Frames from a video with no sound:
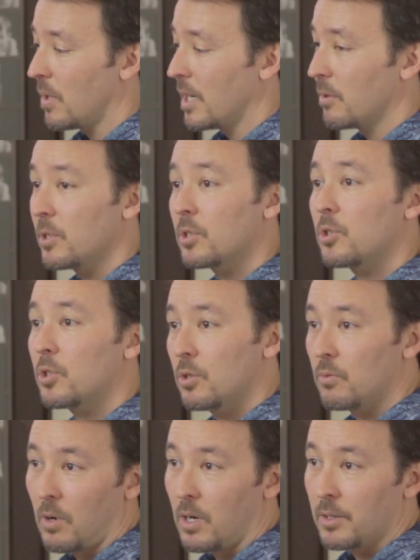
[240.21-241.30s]
why, we should
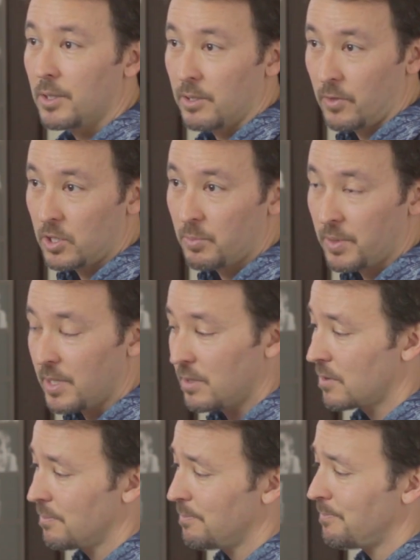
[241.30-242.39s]
shoot RAW in the first
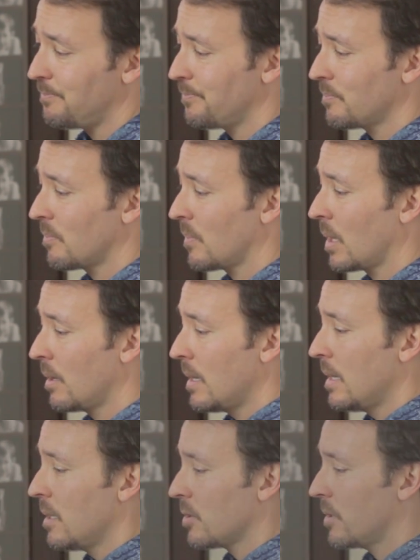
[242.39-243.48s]
place.
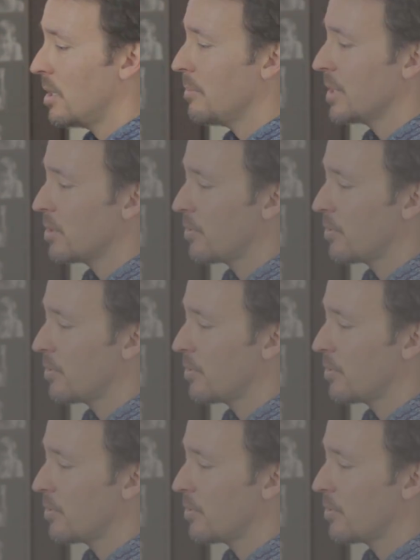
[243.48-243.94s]
So here on my